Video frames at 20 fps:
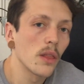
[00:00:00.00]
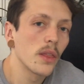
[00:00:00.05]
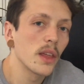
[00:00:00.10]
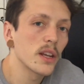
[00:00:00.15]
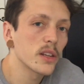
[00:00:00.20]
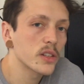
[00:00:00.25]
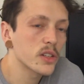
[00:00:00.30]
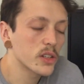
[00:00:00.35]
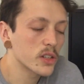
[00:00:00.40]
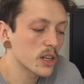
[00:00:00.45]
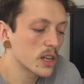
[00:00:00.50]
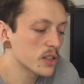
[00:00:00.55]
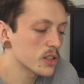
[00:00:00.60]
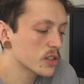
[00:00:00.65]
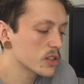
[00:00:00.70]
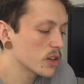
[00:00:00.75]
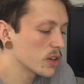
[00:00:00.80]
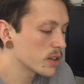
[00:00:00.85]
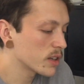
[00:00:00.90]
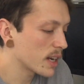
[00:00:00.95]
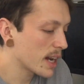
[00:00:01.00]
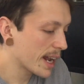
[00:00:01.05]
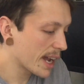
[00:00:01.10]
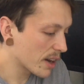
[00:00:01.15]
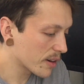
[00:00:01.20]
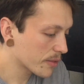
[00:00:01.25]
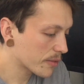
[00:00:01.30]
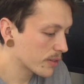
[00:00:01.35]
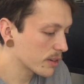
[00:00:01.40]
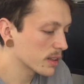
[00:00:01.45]
There's a certain
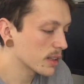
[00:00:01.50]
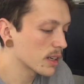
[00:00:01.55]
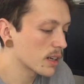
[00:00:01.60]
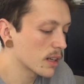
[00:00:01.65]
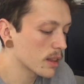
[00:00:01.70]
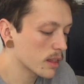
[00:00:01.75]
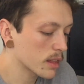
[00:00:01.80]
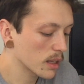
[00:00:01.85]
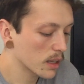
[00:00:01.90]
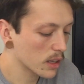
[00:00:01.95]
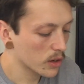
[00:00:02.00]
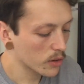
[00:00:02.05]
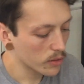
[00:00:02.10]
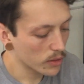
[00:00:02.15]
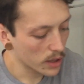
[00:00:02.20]
outfit that I think you